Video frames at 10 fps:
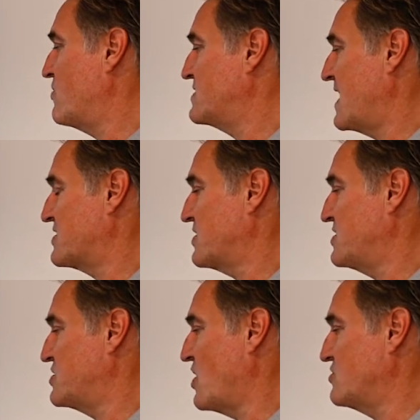which actually
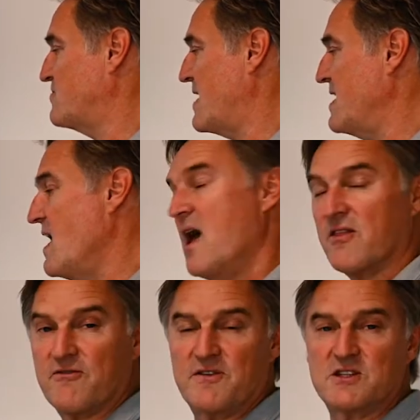shows me
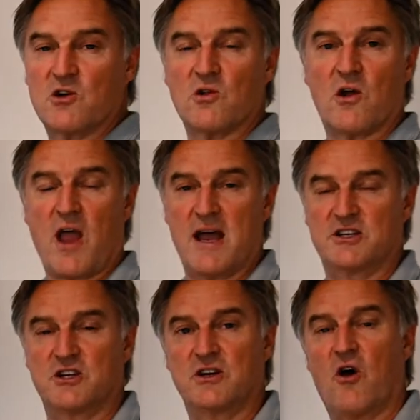the physical
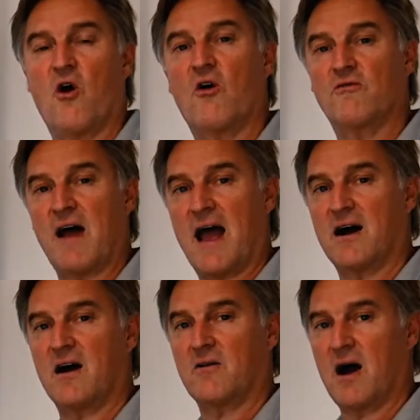location of
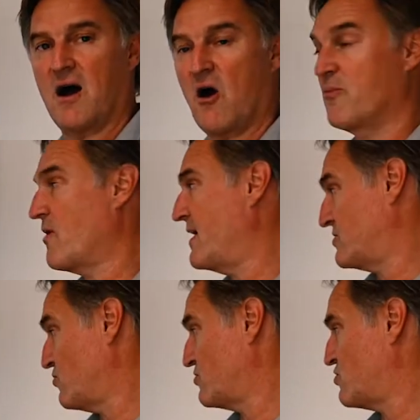our
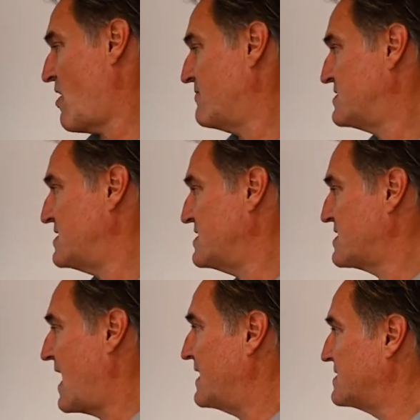operators or drivers in this
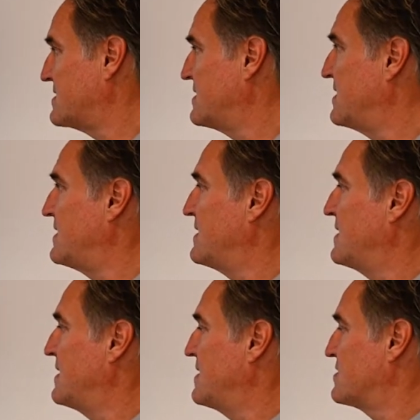case.
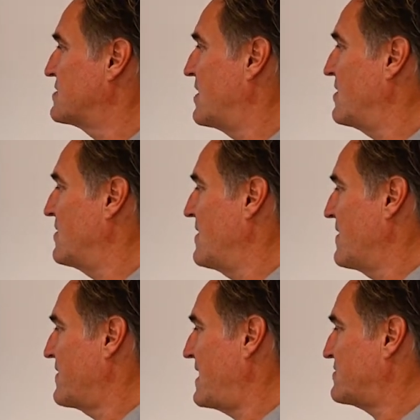So
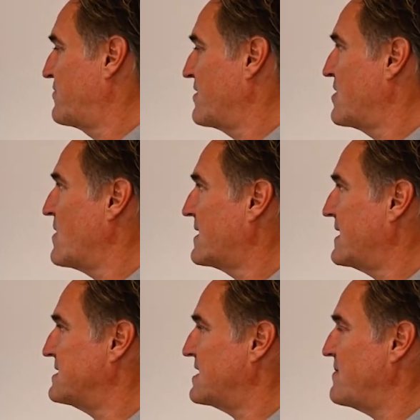that's very
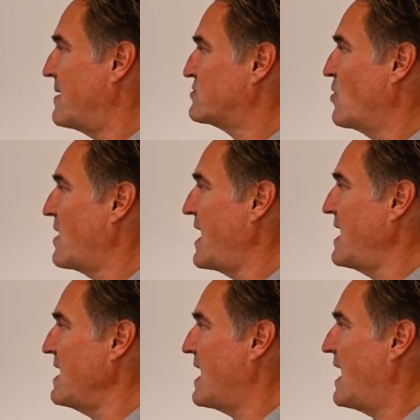quickly zMaps working